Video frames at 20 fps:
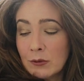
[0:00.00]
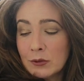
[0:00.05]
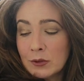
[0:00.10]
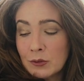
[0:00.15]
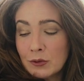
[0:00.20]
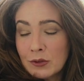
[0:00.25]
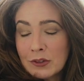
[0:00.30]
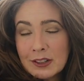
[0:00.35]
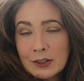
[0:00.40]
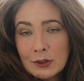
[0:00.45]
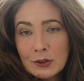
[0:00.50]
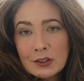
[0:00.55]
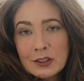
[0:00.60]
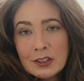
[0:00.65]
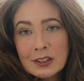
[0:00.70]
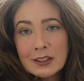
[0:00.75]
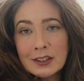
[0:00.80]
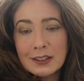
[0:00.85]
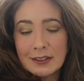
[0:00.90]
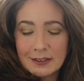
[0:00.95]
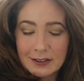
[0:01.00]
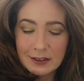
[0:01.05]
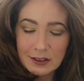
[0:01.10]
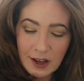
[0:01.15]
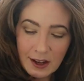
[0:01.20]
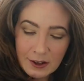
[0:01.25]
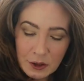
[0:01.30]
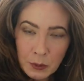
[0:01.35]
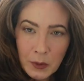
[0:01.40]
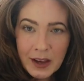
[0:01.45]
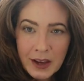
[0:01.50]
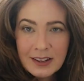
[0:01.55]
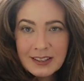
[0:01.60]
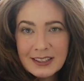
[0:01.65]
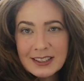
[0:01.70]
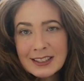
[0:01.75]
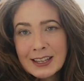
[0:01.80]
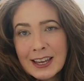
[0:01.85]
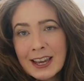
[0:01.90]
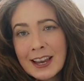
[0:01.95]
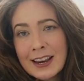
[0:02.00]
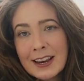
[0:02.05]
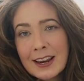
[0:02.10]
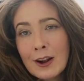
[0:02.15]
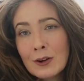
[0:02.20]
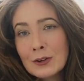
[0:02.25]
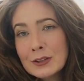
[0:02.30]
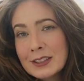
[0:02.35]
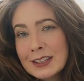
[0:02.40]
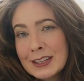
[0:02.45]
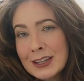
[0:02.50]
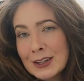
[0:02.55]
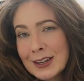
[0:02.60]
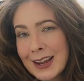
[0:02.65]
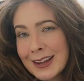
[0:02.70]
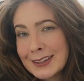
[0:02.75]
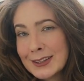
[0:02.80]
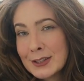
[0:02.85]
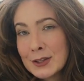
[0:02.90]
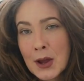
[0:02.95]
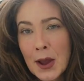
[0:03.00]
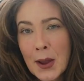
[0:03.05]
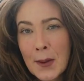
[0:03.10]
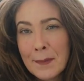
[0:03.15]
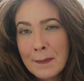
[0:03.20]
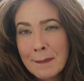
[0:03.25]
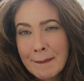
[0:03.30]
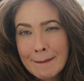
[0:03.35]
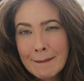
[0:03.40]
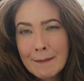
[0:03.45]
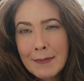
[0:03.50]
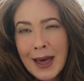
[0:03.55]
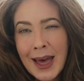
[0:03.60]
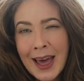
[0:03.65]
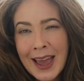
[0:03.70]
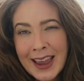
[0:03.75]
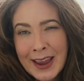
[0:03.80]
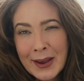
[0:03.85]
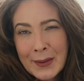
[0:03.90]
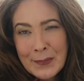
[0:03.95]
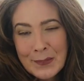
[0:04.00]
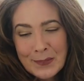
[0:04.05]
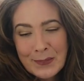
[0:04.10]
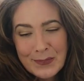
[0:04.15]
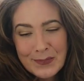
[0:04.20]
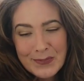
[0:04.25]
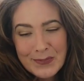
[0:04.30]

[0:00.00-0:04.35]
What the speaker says: It was really good to touch base again, and I'll see you next time. Bye.